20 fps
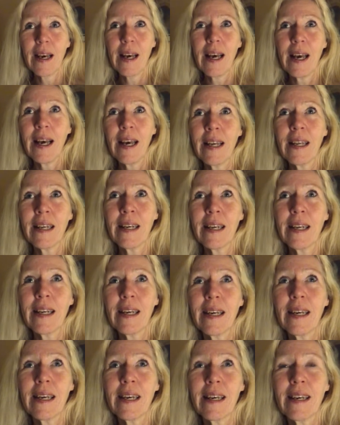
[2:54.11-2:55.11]
And
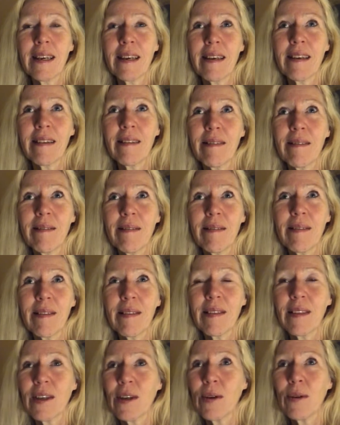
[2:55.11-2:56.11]

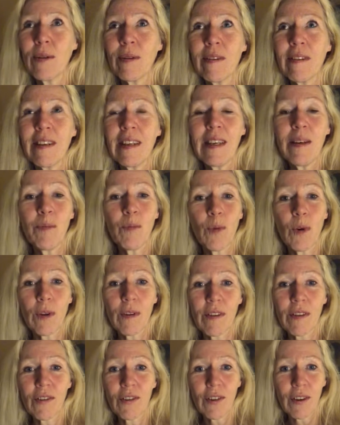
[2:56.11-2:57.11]
the whole team
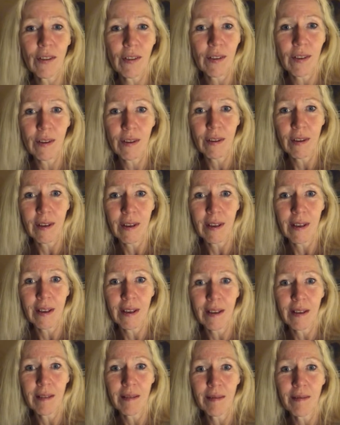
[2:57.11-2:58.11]
was just
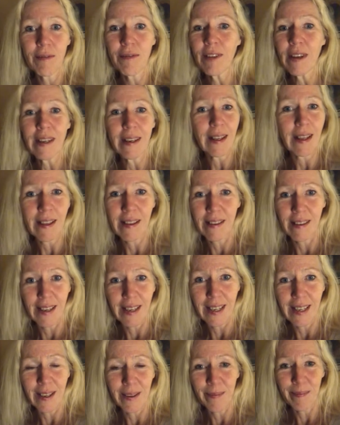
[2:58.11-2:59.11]

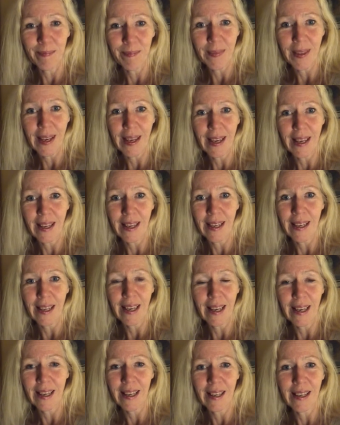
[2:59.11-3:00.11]
fantastic.
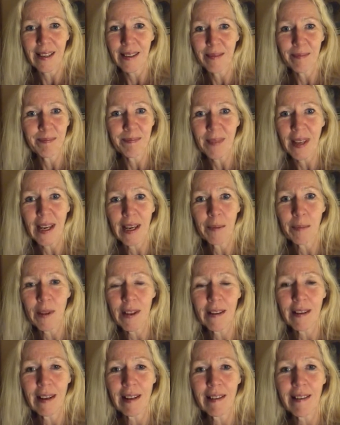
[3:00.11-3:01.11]
I am
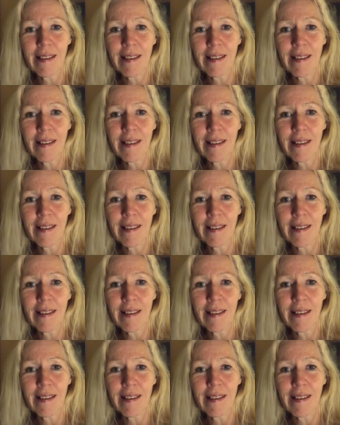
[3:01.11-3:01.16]
still